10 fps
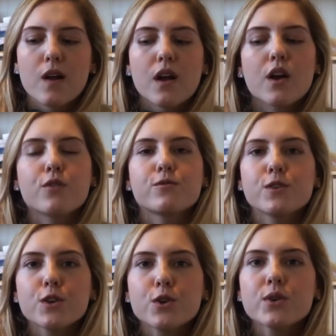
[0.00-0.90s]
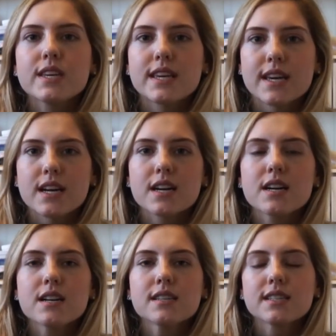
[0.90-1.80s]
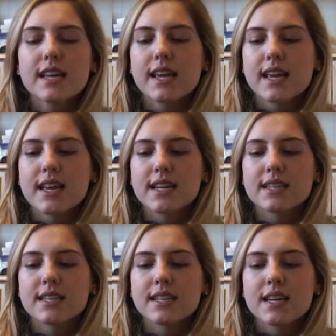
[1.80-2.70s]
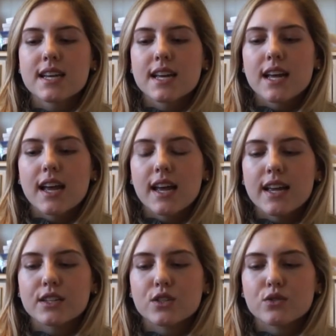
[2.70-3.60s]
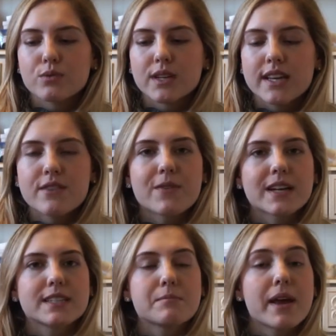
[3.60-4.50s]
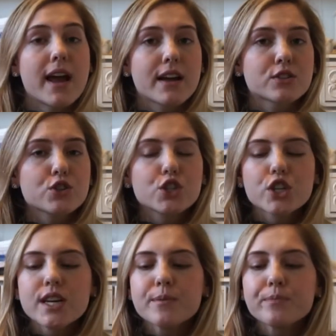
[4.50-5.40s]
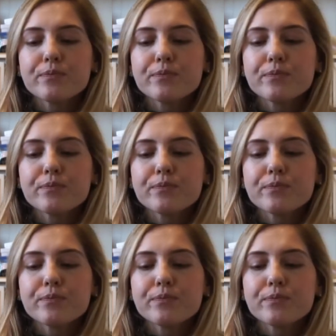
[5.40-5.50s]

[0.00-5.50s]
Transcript: a few years, and it's really affected my estrogen.